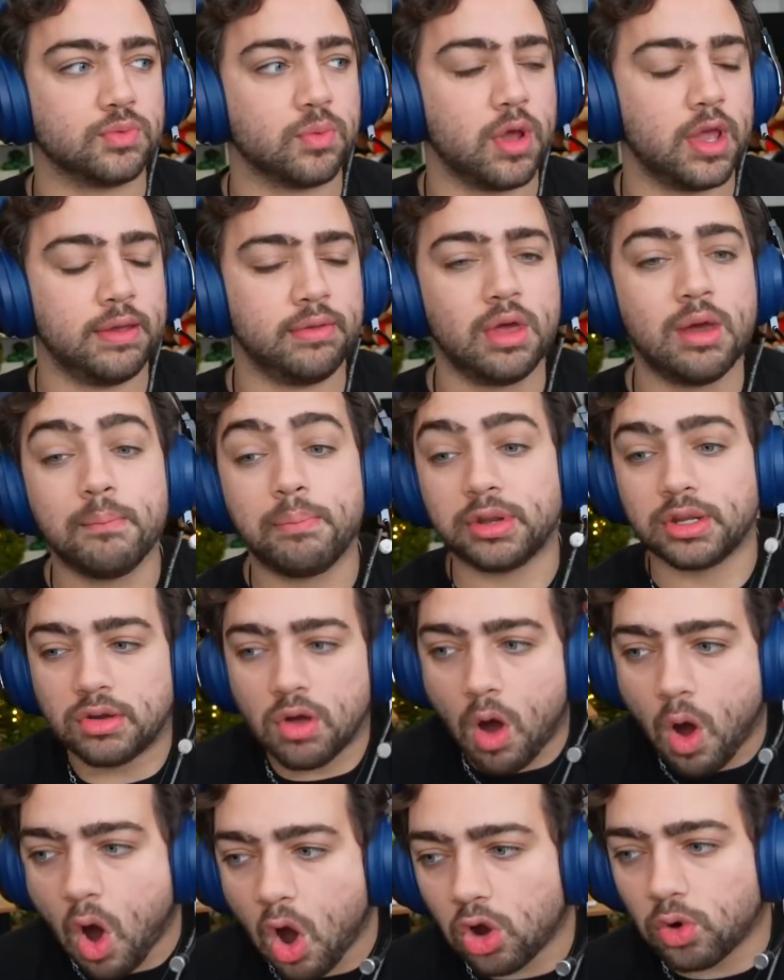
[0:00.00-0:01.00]
right? But in
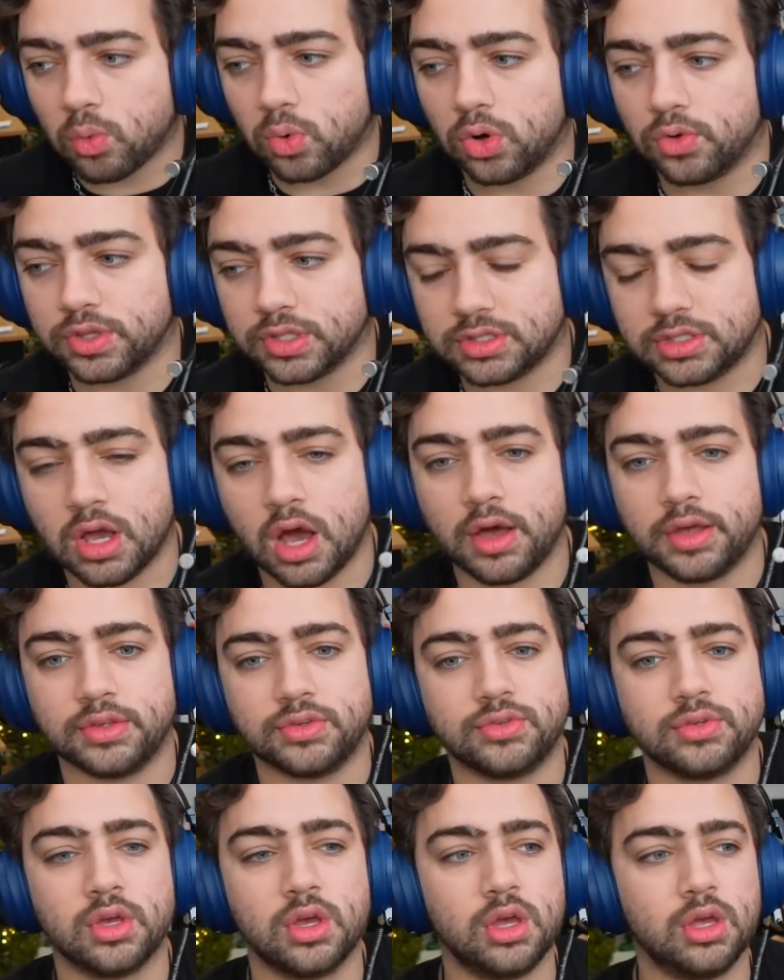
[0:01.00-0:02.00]
our world, it
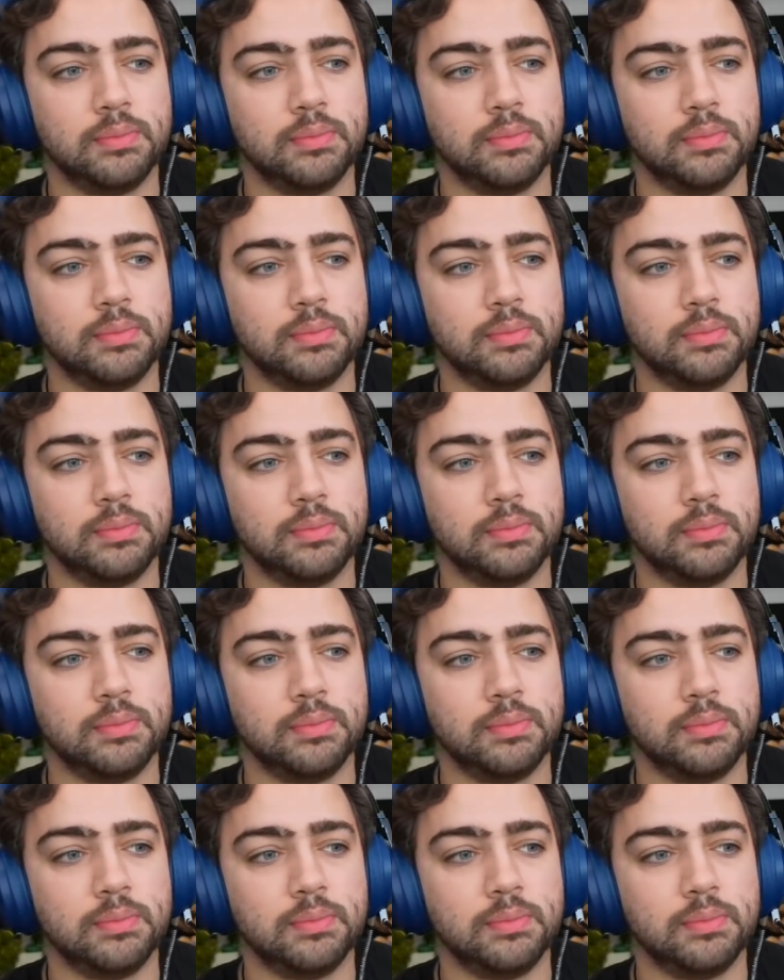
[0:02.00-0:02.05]
does.